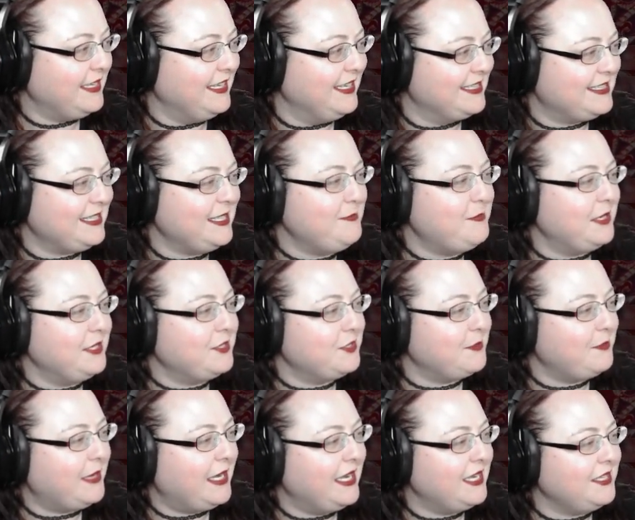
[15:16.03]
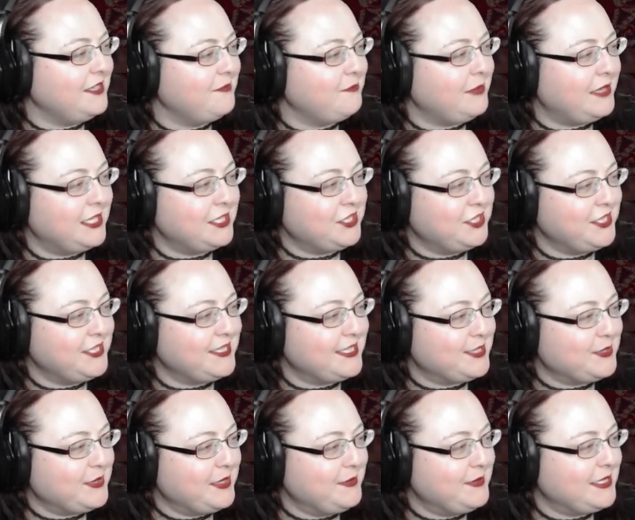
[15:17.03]
Sleep under a pile of plushies.
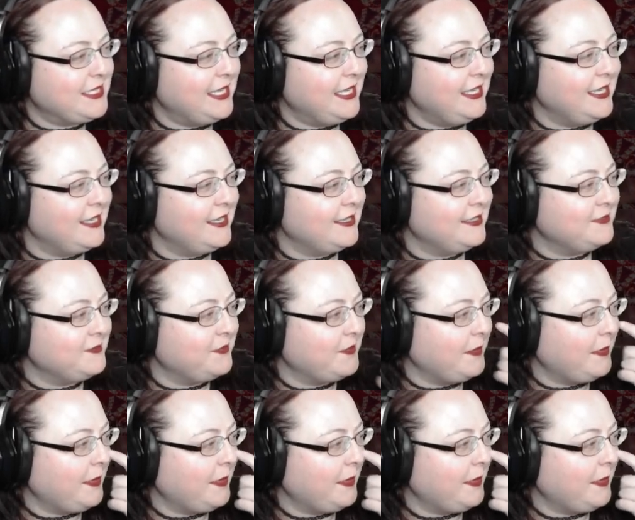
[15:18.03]
That's what I'm saying.